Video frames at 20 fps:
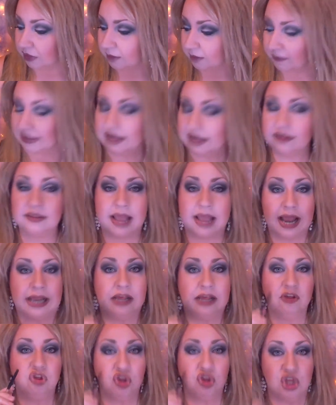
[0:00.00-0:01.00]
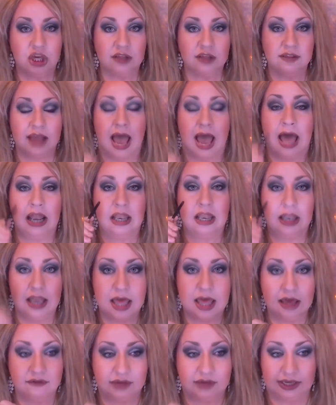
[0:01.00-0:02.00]
Because that is just, I
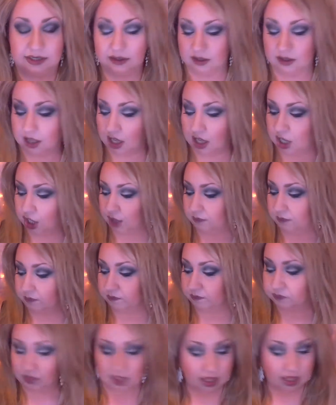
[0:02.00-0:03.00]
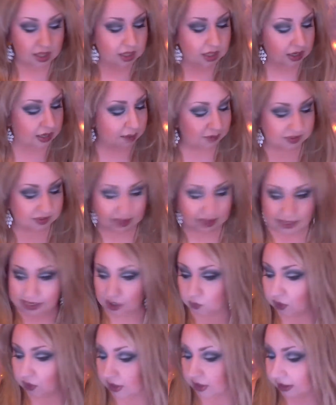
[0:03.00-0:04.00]
love it. Let me see
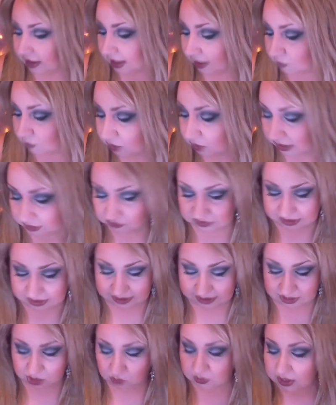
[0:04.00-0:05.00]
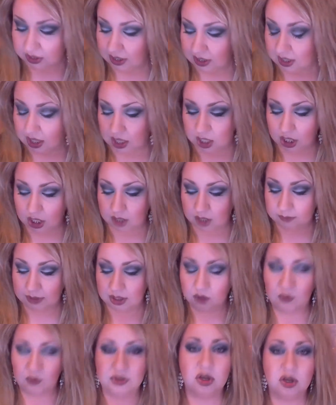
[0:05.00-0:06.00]
here. What else did I do?
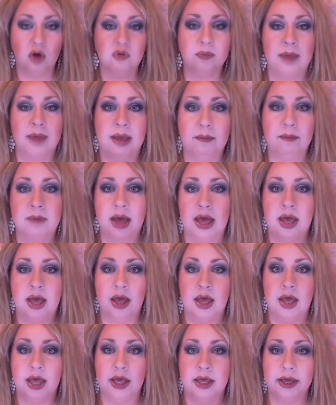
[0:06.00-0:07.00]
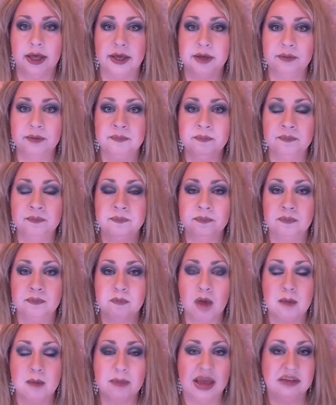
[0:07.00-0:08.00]
We talked about my
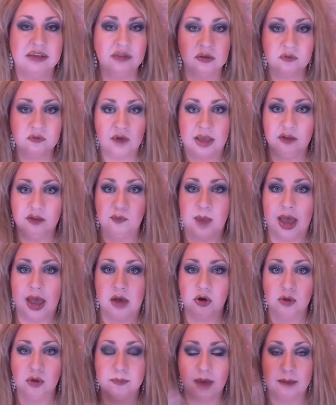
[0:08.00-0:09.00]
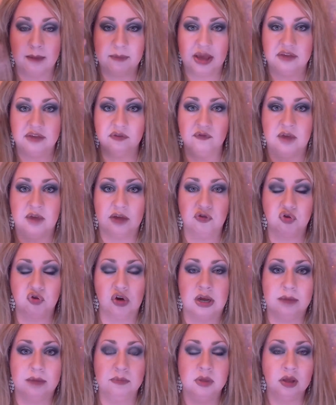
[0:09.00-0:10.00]
Amazing Face Powder, my Amazing Face
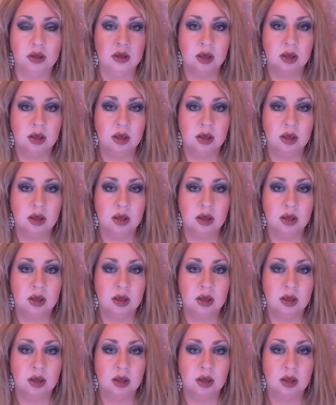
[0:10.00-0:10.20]
Cream,